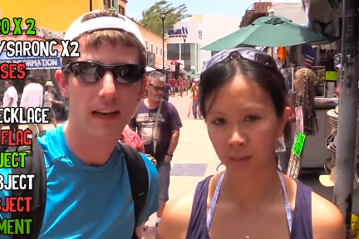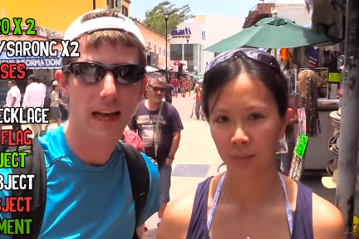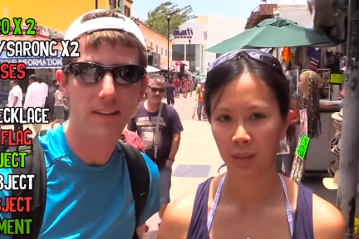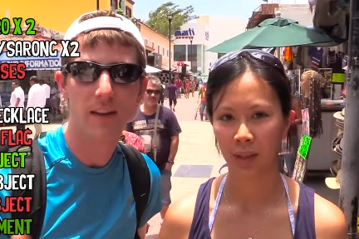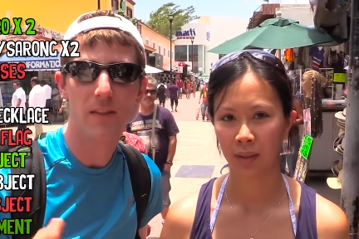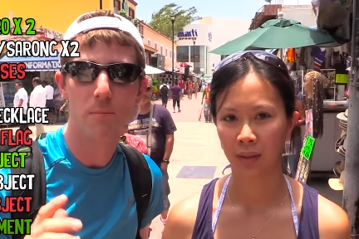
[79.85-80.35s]

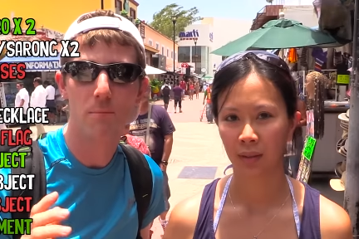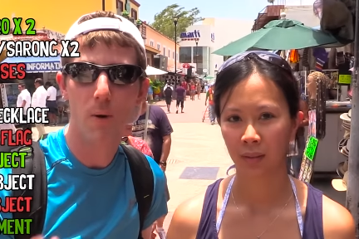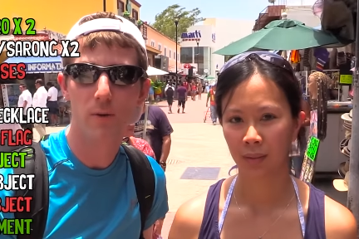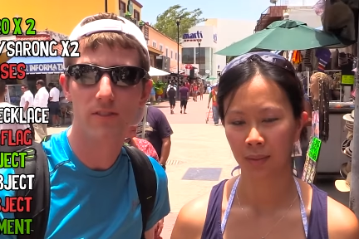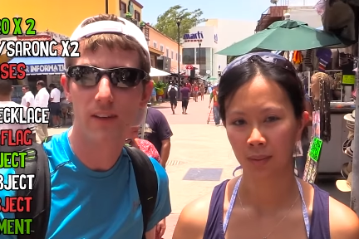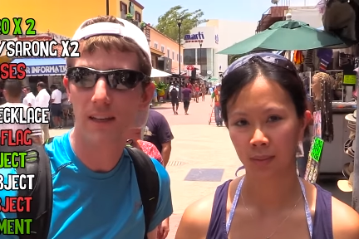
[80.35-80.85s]
Speaker 1: And then the
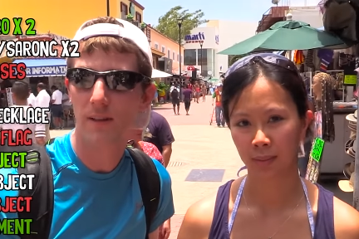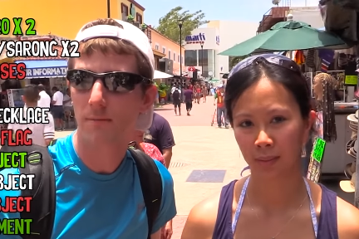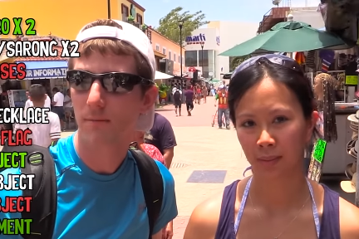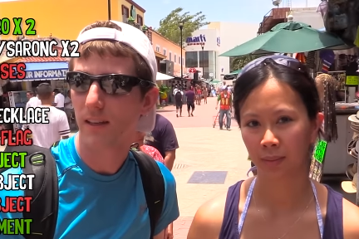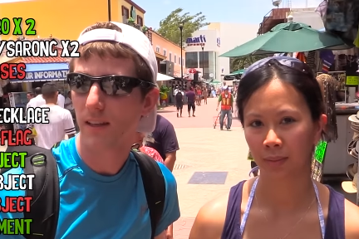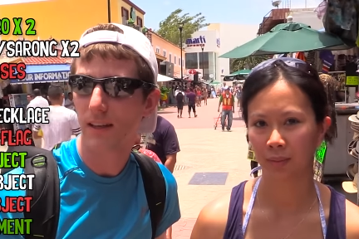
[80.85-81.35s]
bonus item
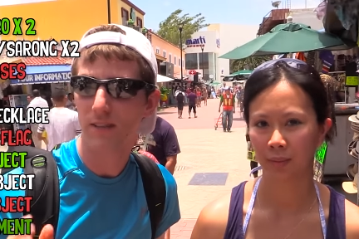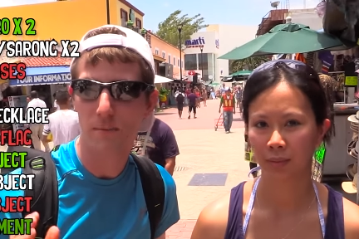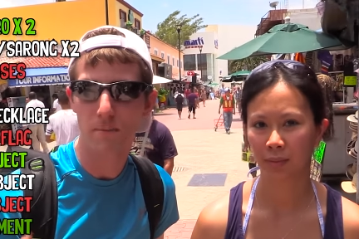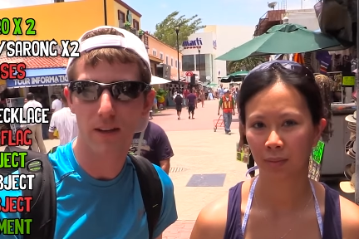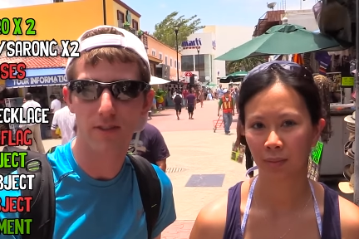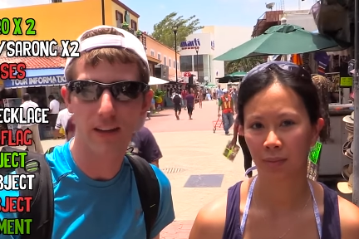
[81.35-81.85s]
is a
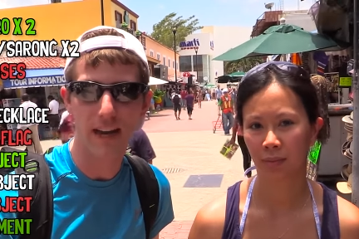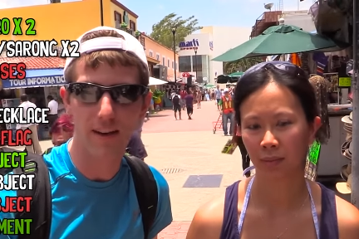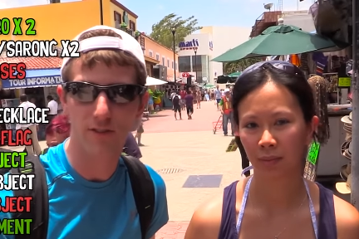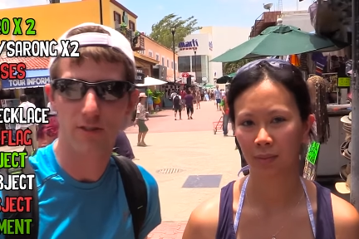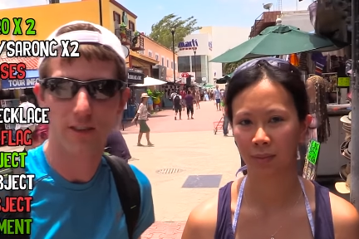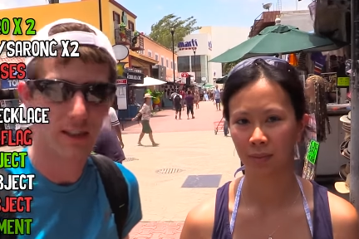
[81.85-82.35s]

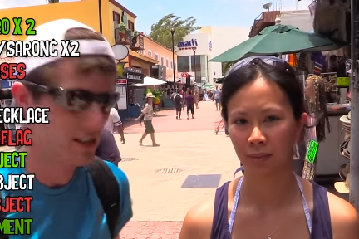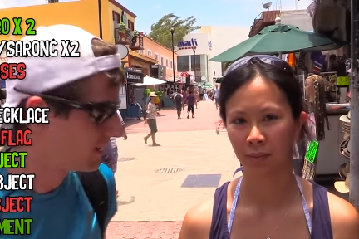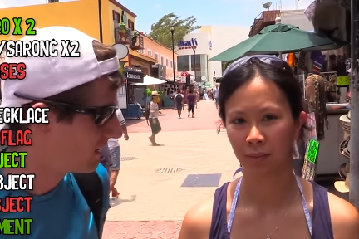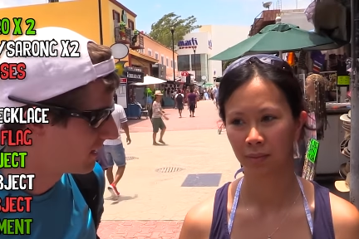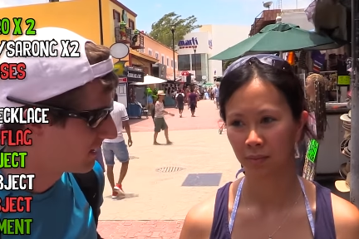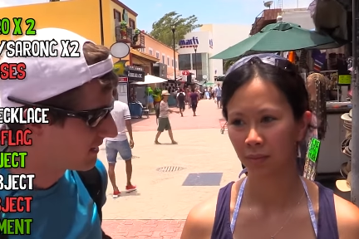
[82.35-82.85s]
mustache.
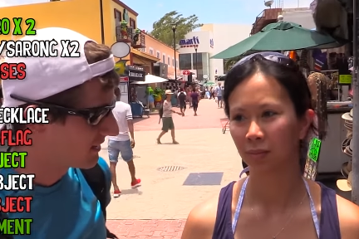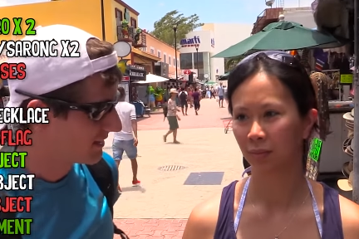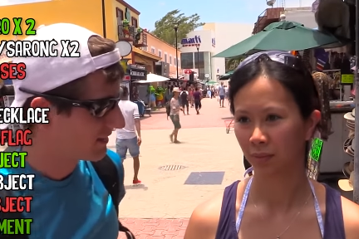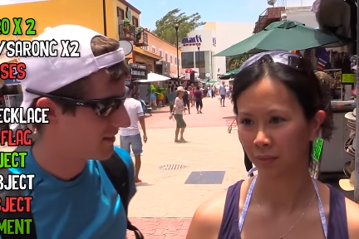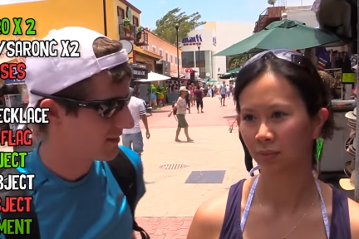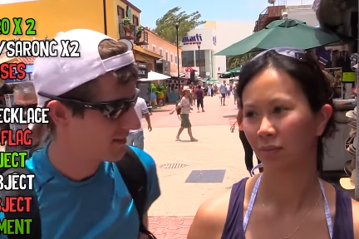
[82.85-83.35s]

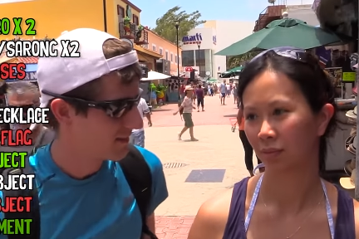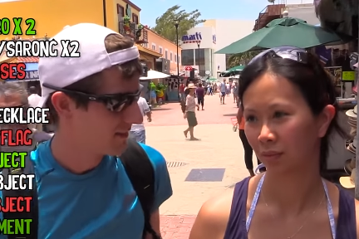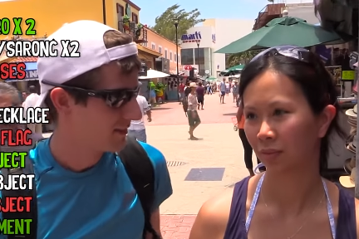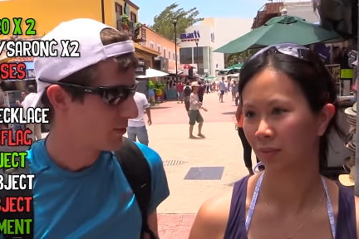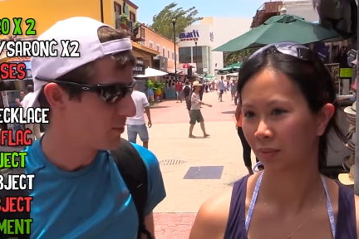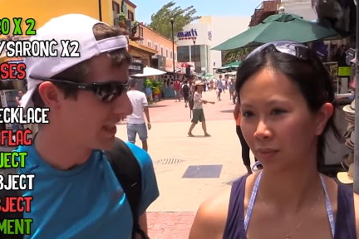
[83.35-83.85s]

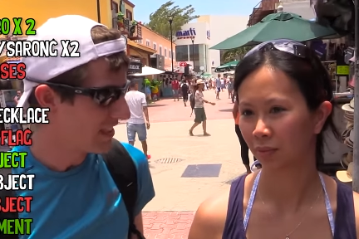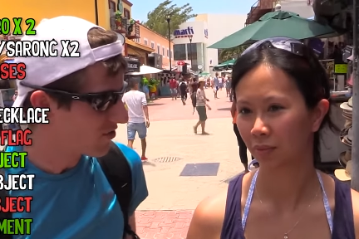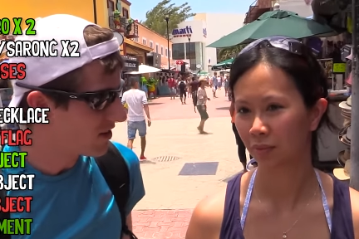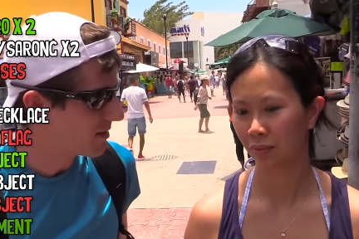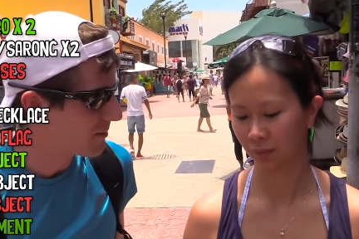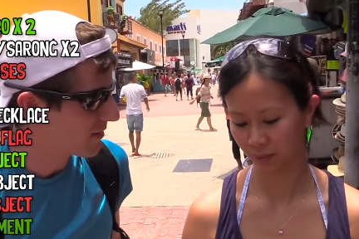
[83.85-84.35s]
Do we each
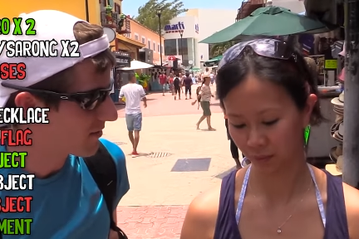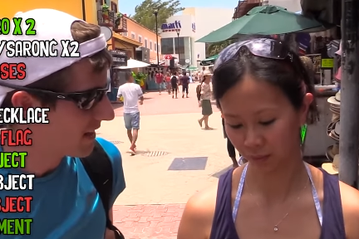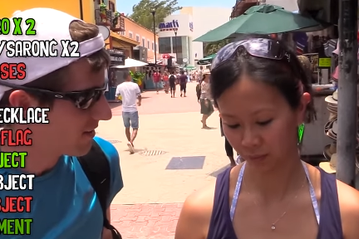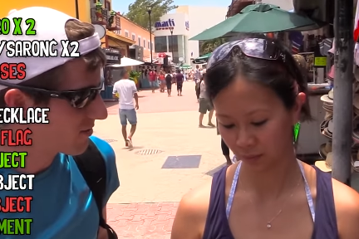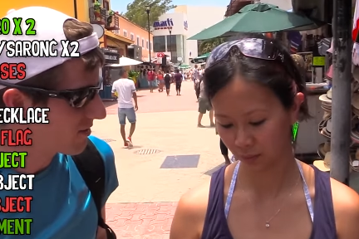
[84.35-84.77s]
need a mustache?